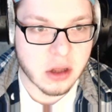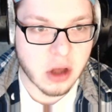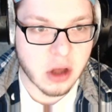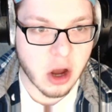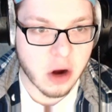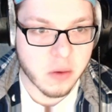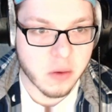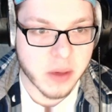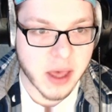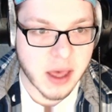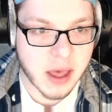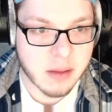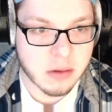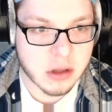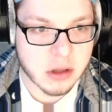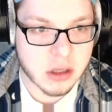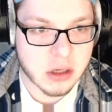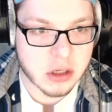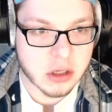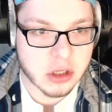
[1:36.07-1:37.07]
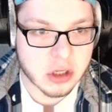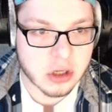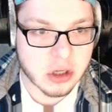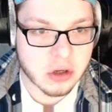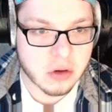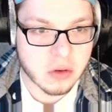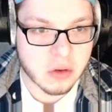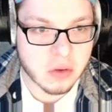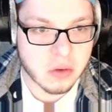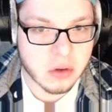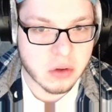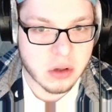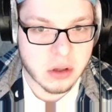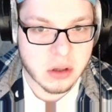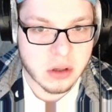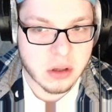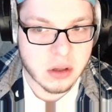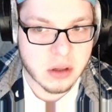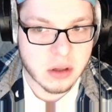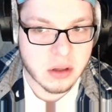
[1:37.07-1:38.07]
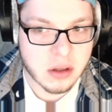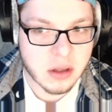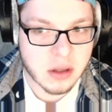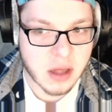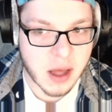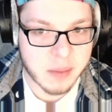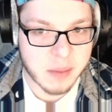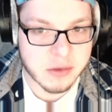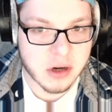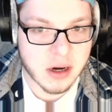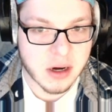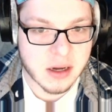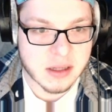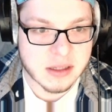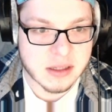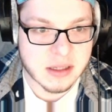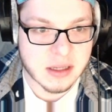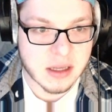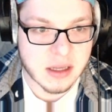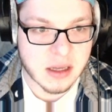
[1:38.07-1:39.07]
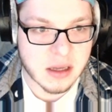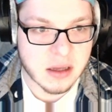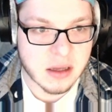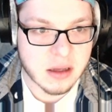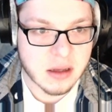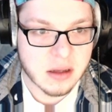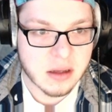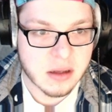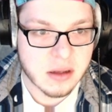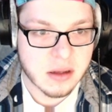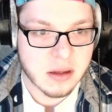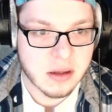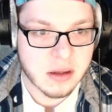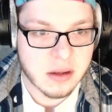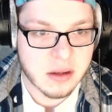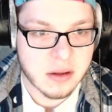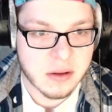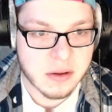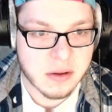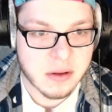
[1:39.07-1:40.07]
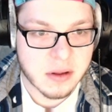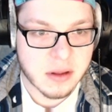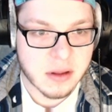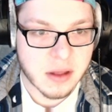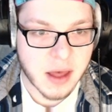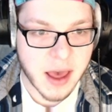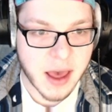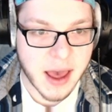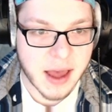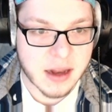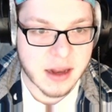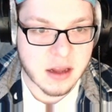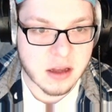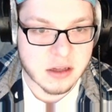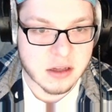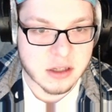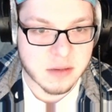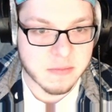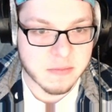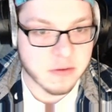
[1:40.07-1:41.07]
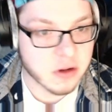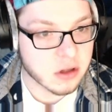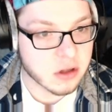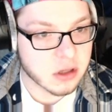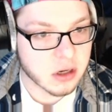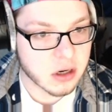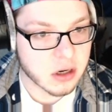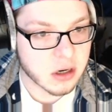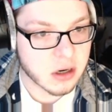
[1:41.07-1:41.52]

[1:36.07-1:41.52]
Are we able to do... I'm trying to see. Add custom filter.